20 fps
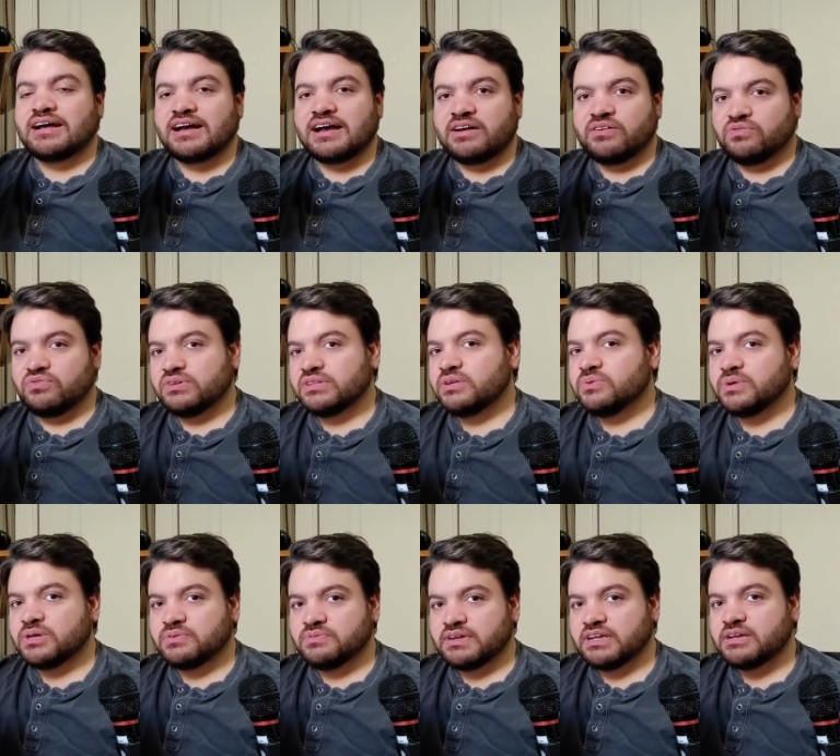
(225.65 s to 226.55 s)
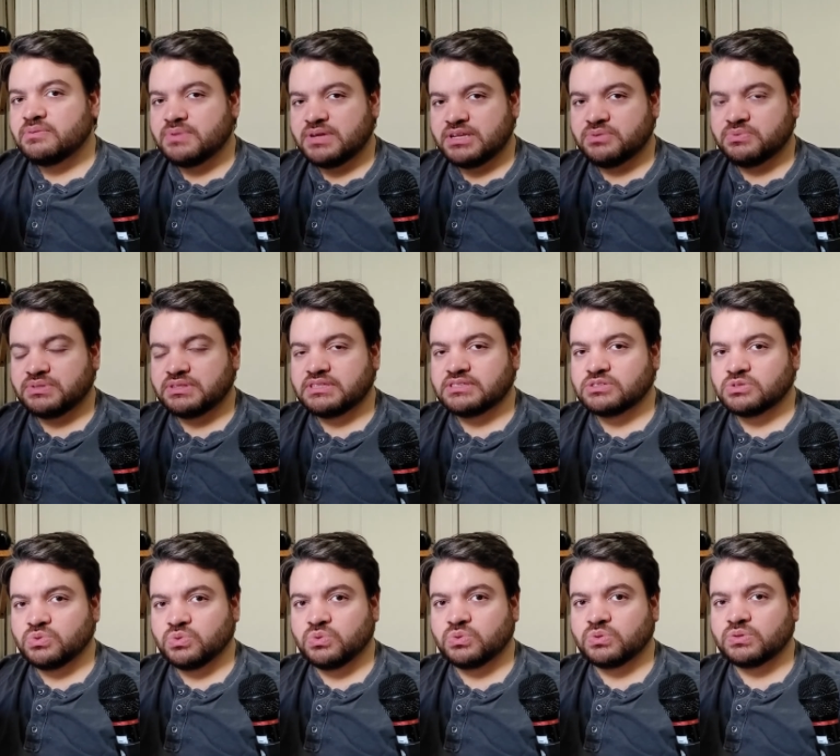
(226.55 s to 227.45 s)
I really wouldn't recommend it with this
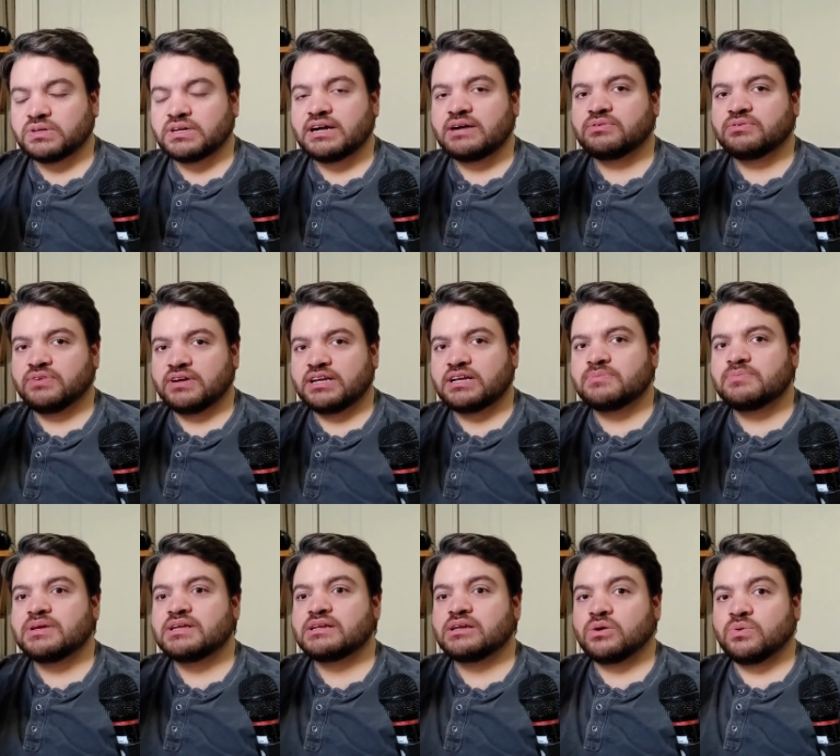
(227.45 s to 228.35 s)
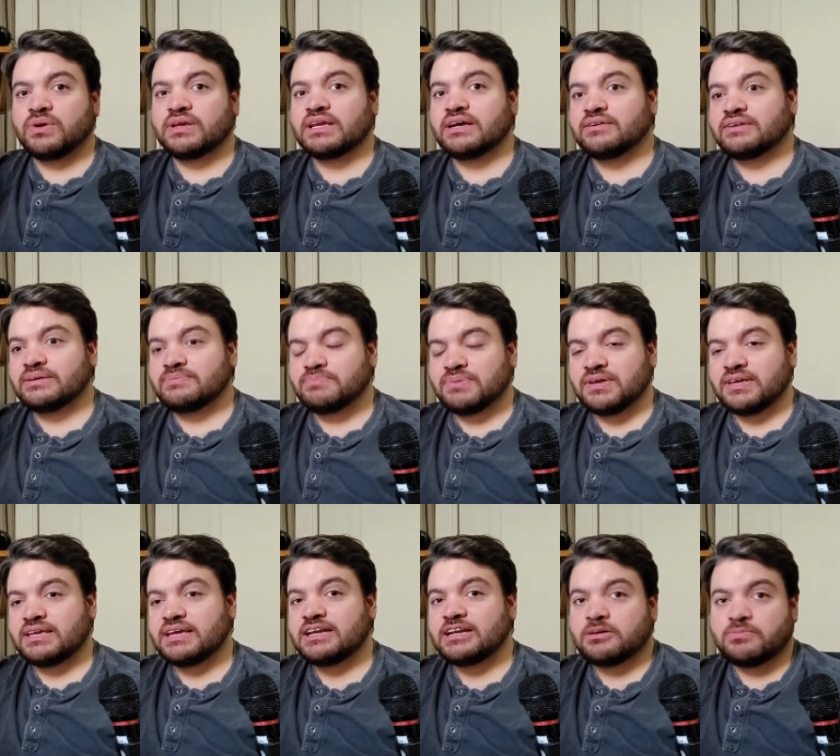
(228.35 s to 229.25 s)
cooler. I would recommend going out and
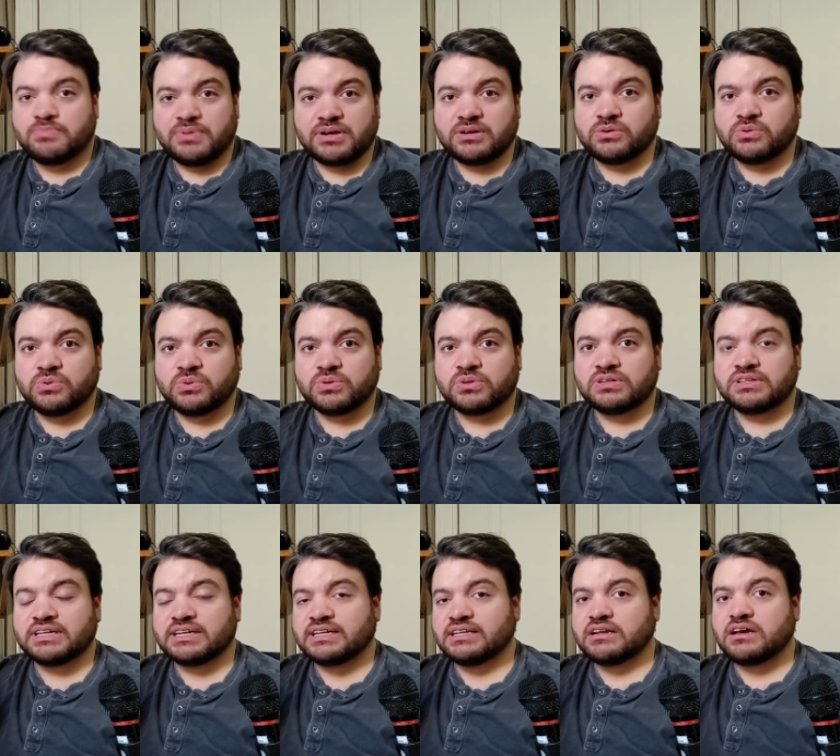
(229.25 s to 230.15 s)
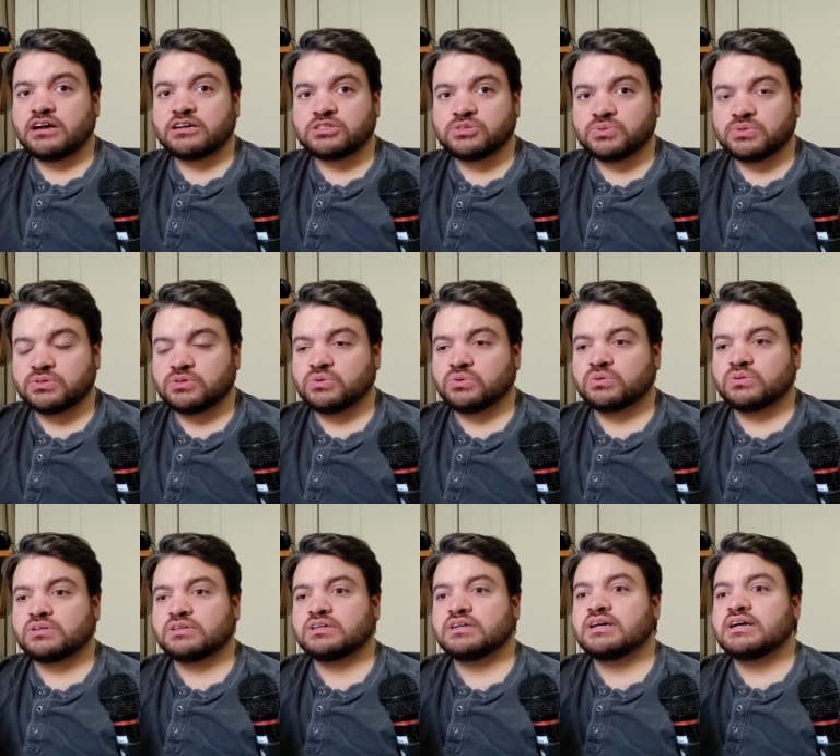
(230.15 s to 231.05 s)
getting a better cooler, like a Noctua
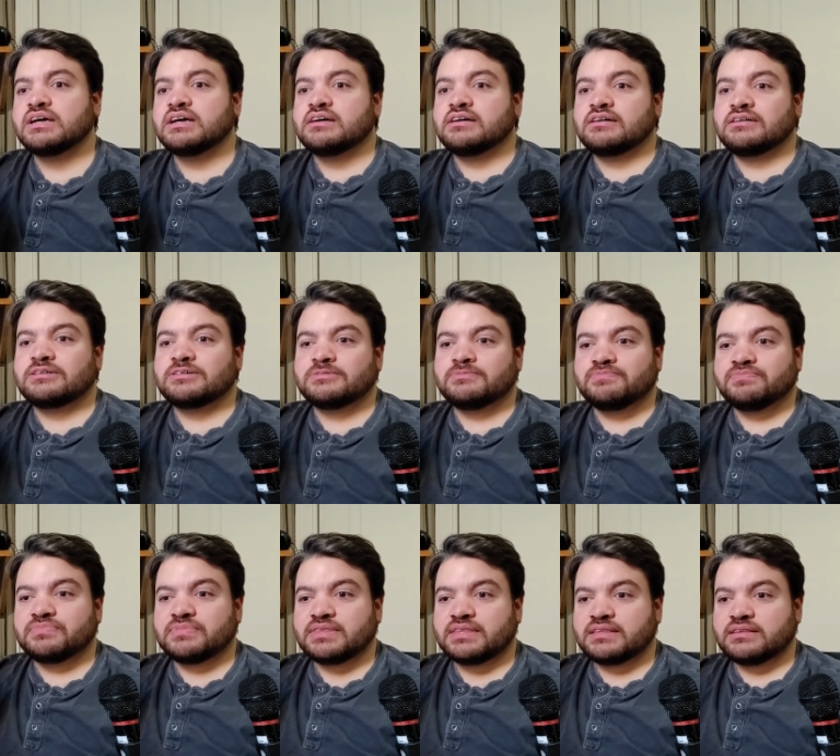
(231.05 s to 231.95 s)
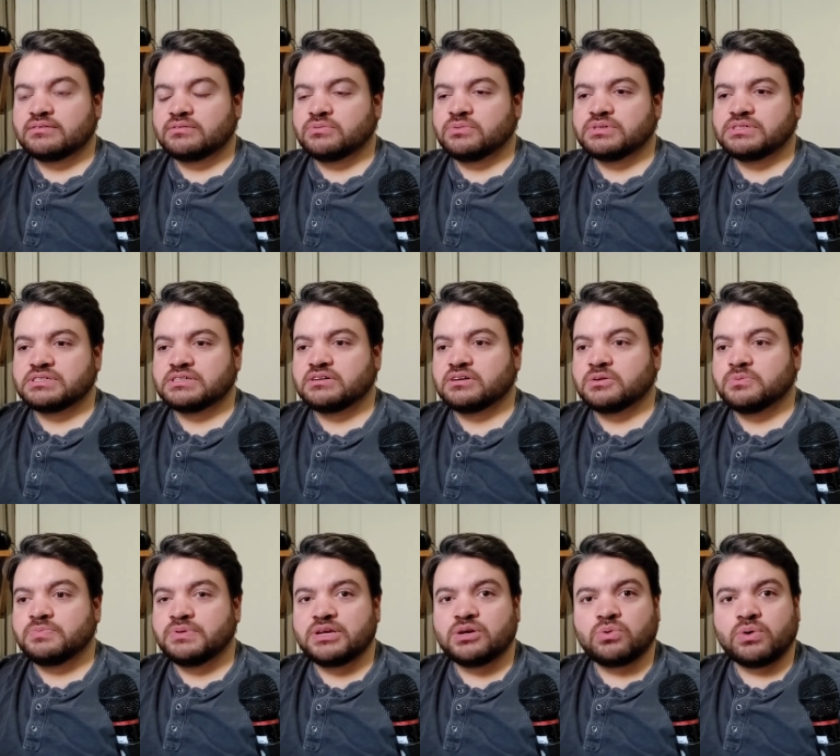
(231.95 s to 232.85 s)
cooler, um, what is it called, a
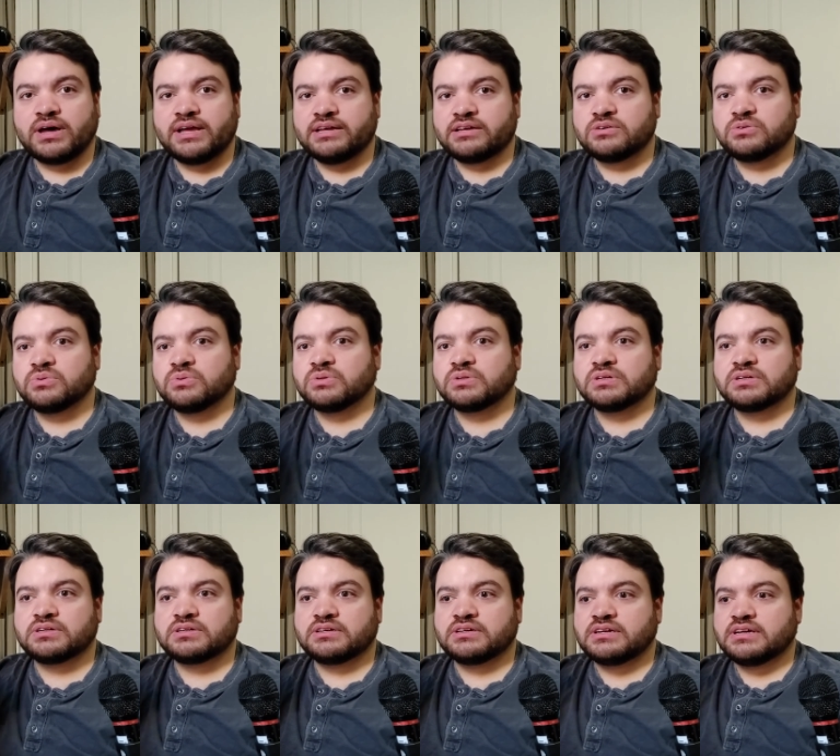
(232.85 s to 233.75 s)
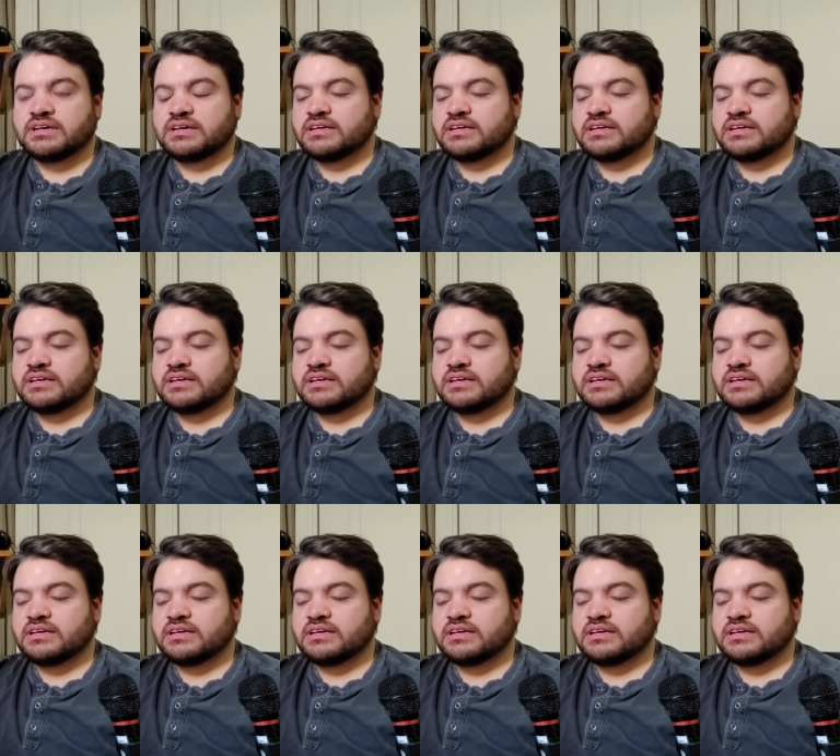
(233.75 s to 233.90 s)
Be Quiet cooler.